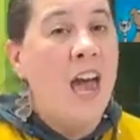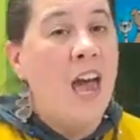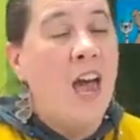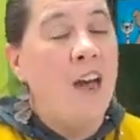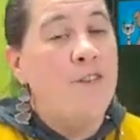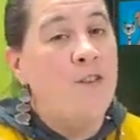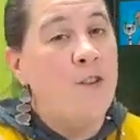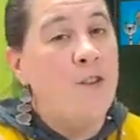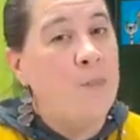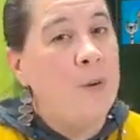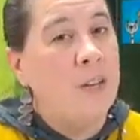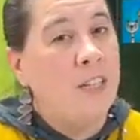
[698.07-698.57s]

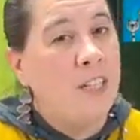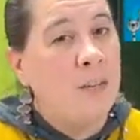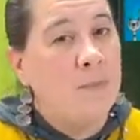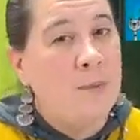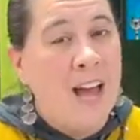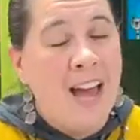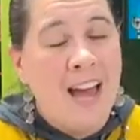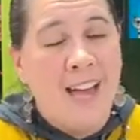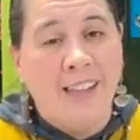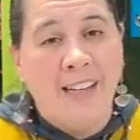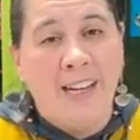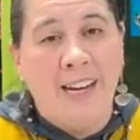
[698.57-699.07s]
If you picked up a
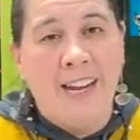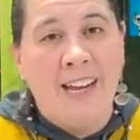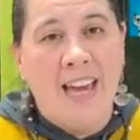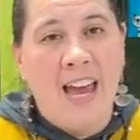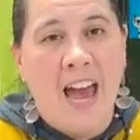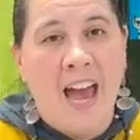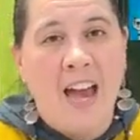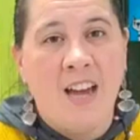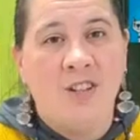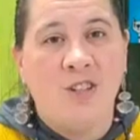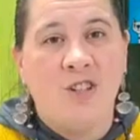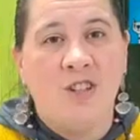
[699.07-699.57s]
Holiday
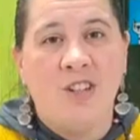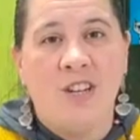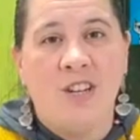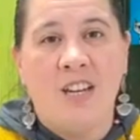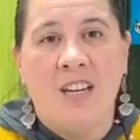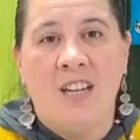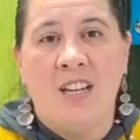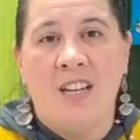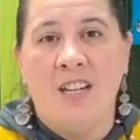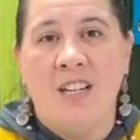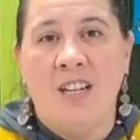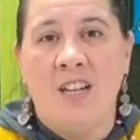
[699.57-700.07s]
Cash
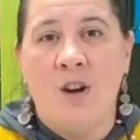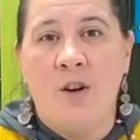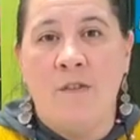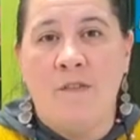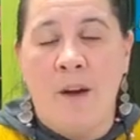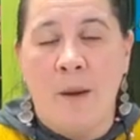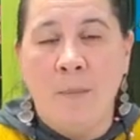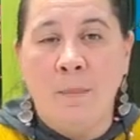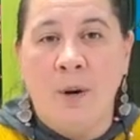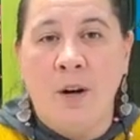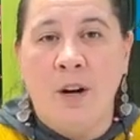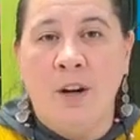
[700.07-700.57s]
in
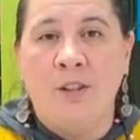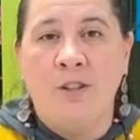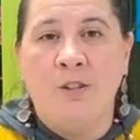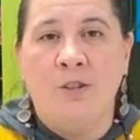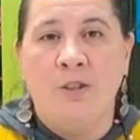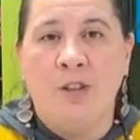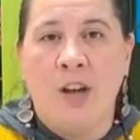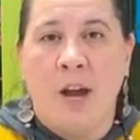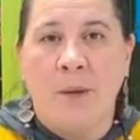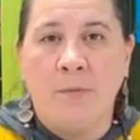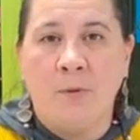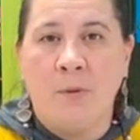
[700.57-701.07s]
November and you
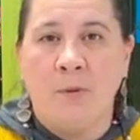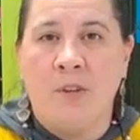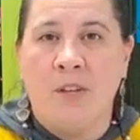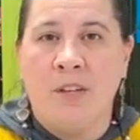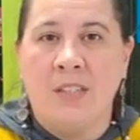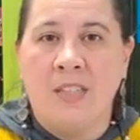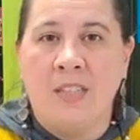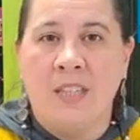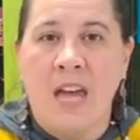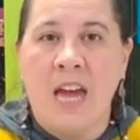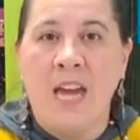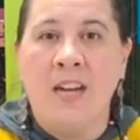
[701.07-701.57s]
shopped with
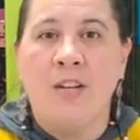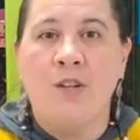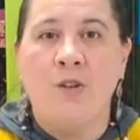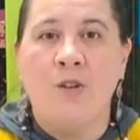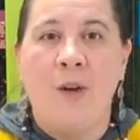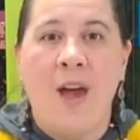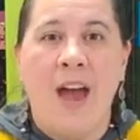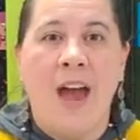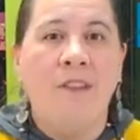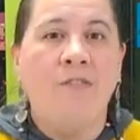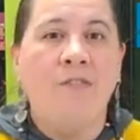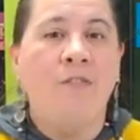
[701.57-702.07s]
us then and you
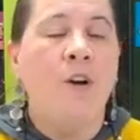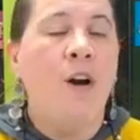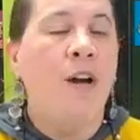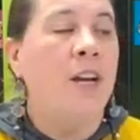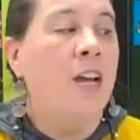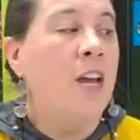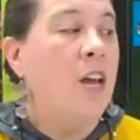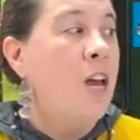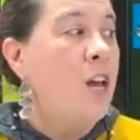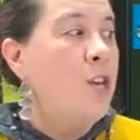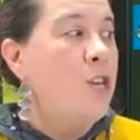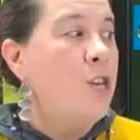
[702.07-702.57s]
have
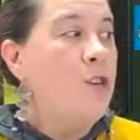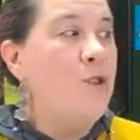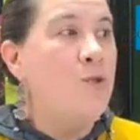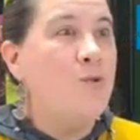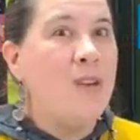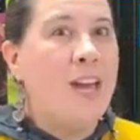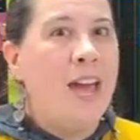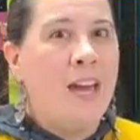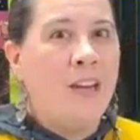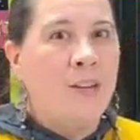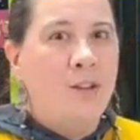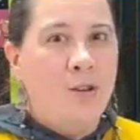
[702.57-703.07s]
one, you
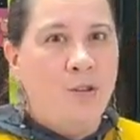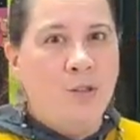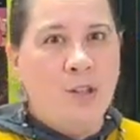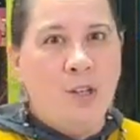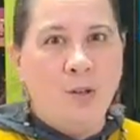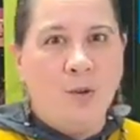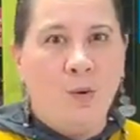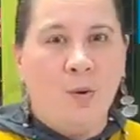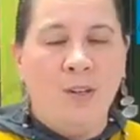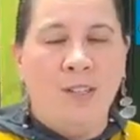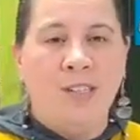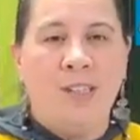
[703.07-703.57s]
can use
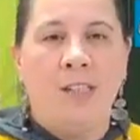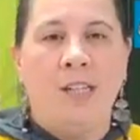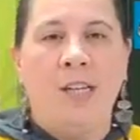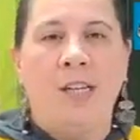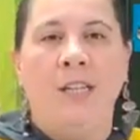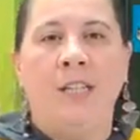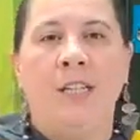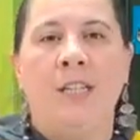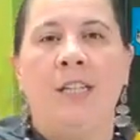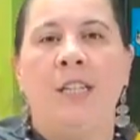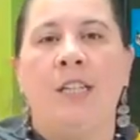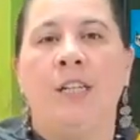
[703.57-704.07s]
it towards the
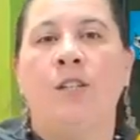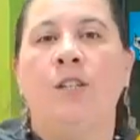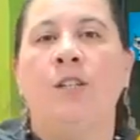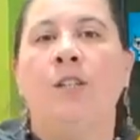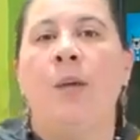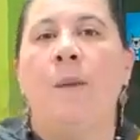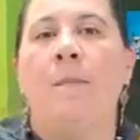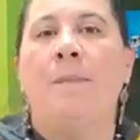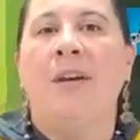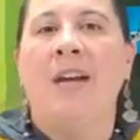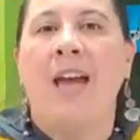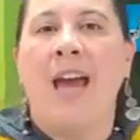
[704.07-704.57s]
daily deals,
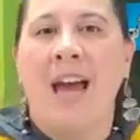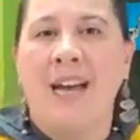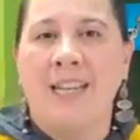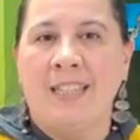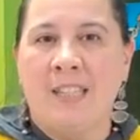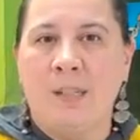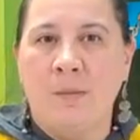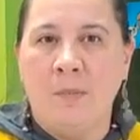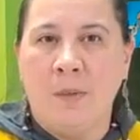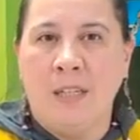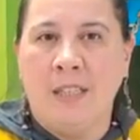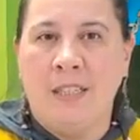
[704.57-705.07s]
but it has
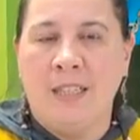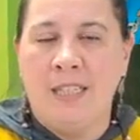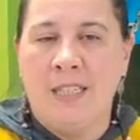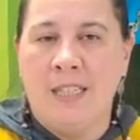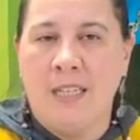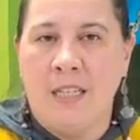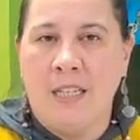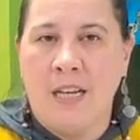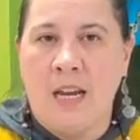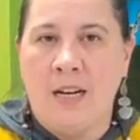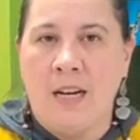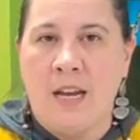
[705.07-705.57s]
to be at least
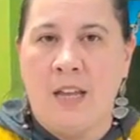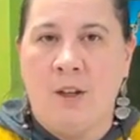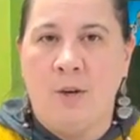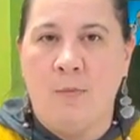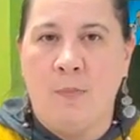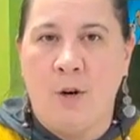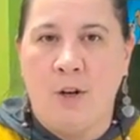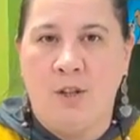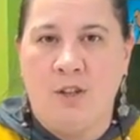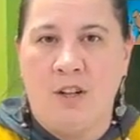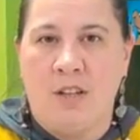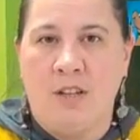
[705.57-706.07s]
a ten dollar
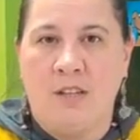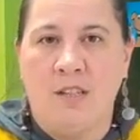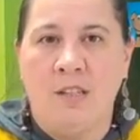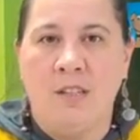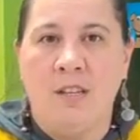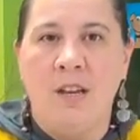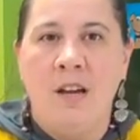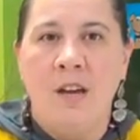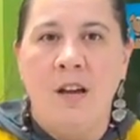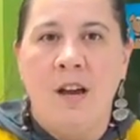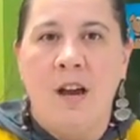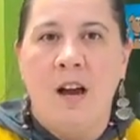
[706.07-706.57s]
purchase.
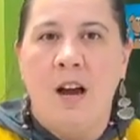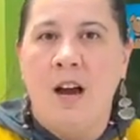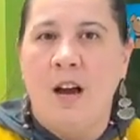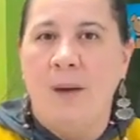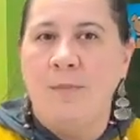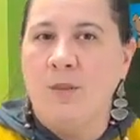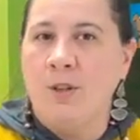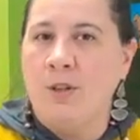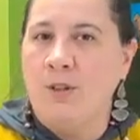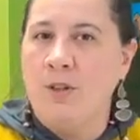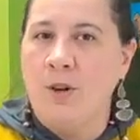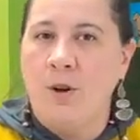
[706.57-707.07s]

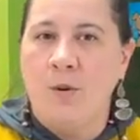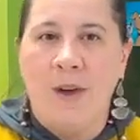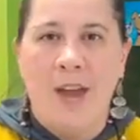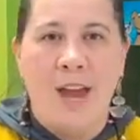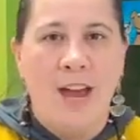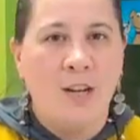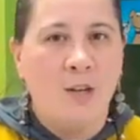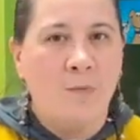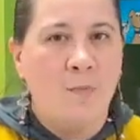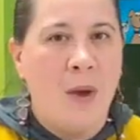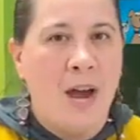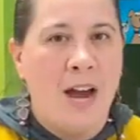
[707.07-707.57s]
Um, there's no
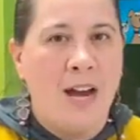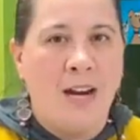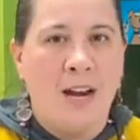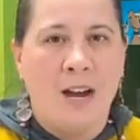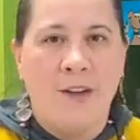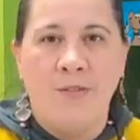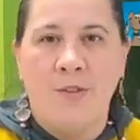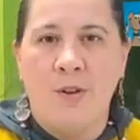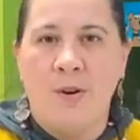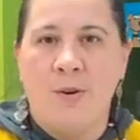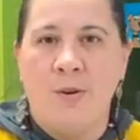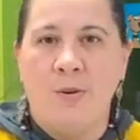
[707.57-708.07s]
cash back
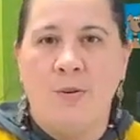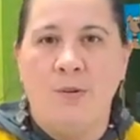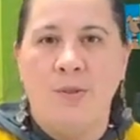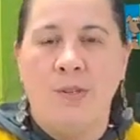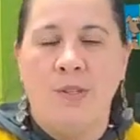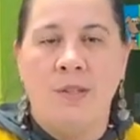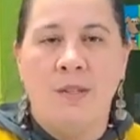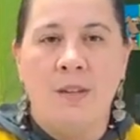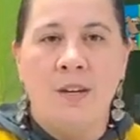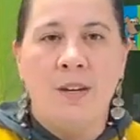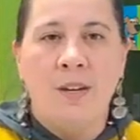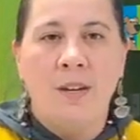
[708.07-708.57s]
on
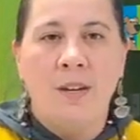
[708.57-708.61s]
those.